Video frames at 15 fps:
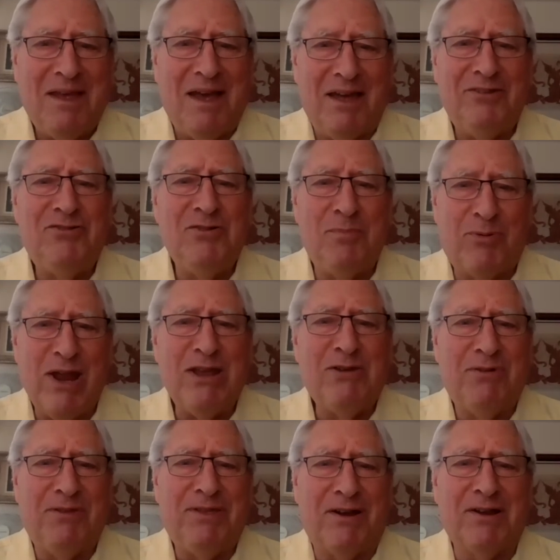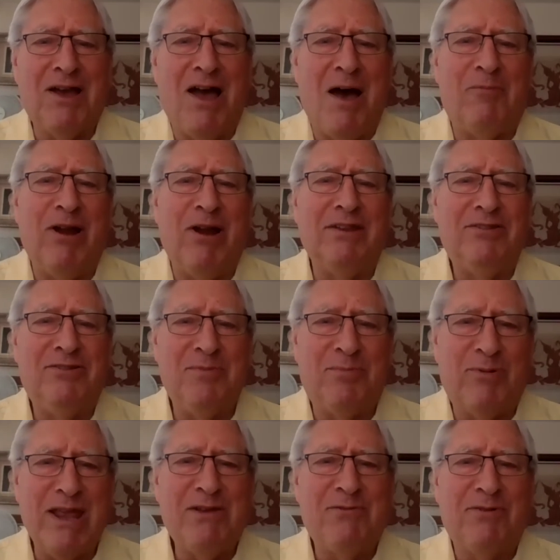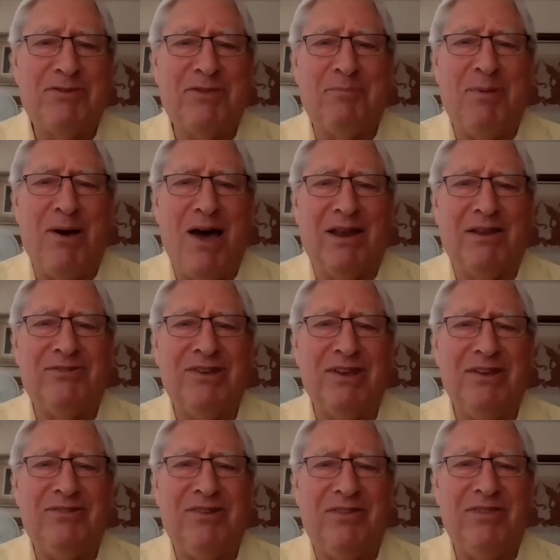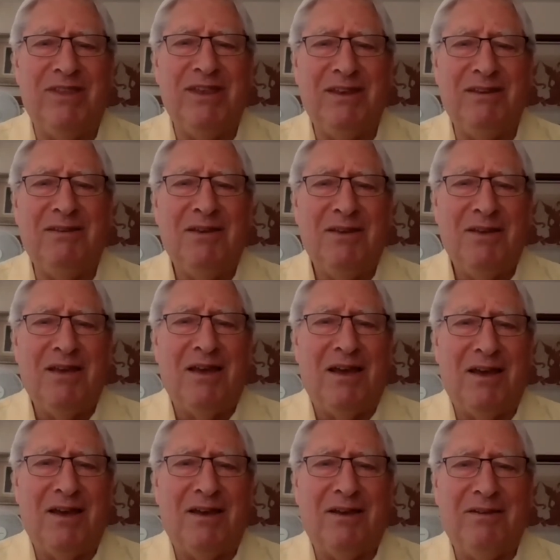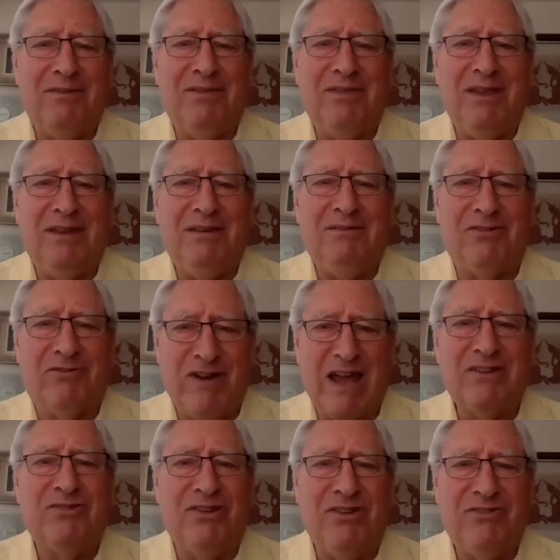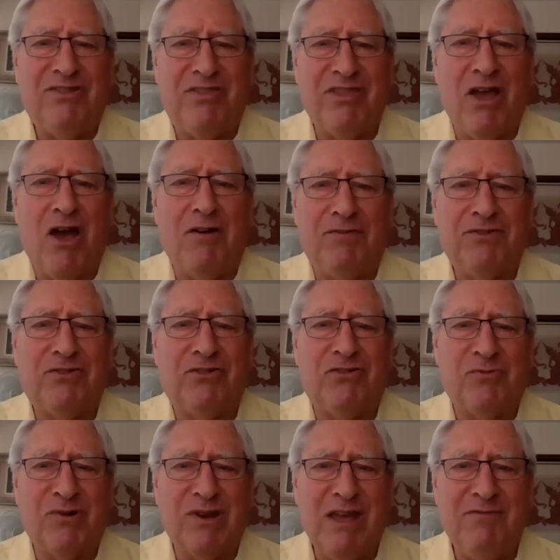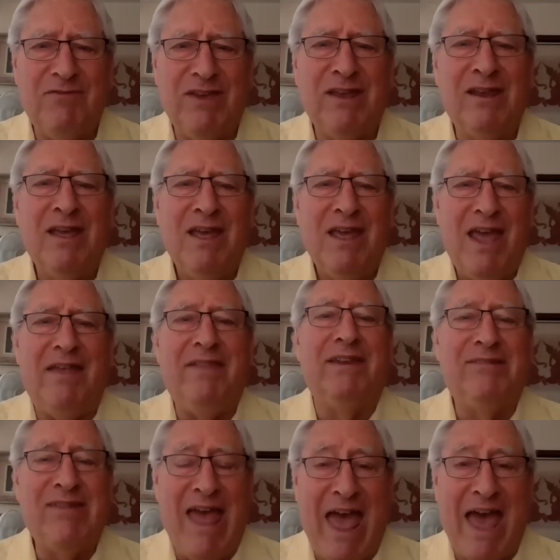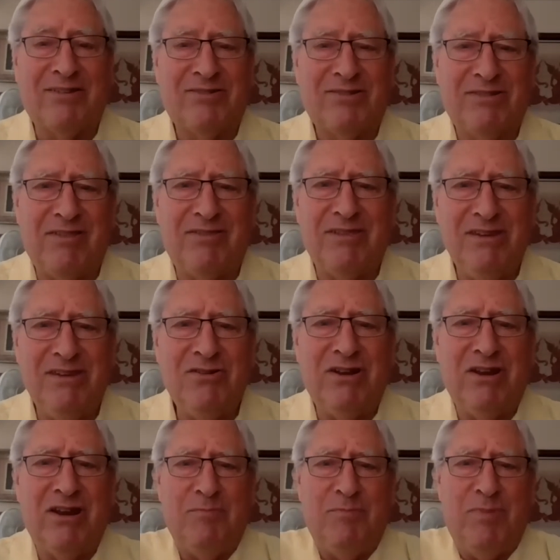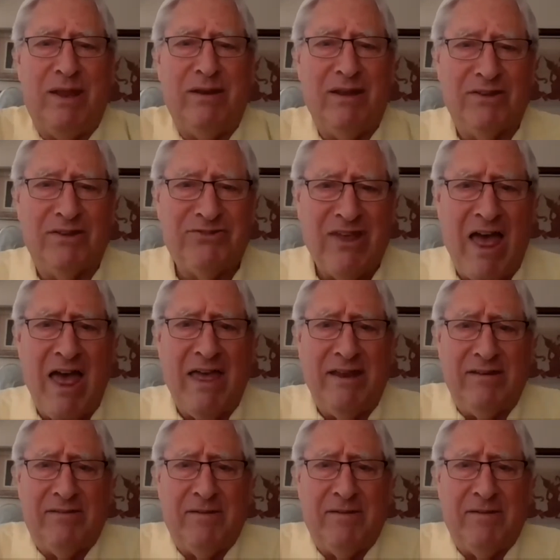to break with their comrades, to break with the policies and the the directions that the officers were giving and the tasks that the unit had been assigned.